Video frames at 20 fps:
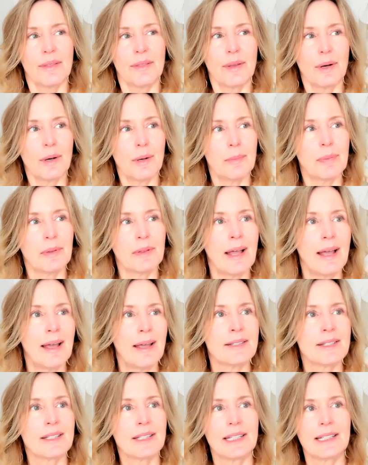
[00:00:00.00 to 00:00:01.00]
they're a
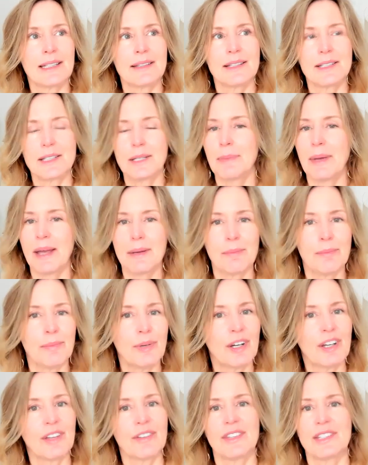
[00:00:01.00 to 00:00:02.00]
blend. Like the Tibetan
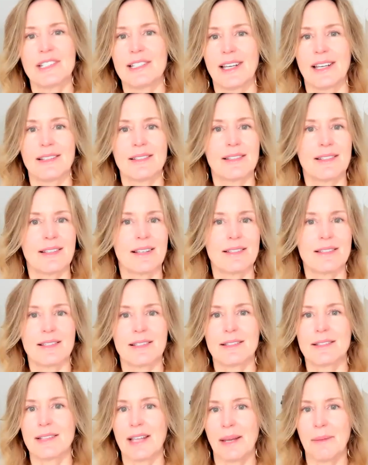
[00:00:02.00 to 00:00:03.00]
Book of the Dead says
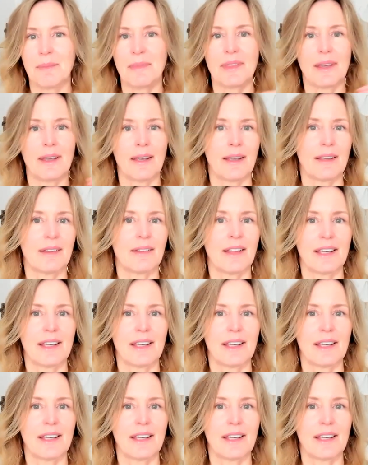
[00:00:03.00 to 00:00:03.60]
the same thing.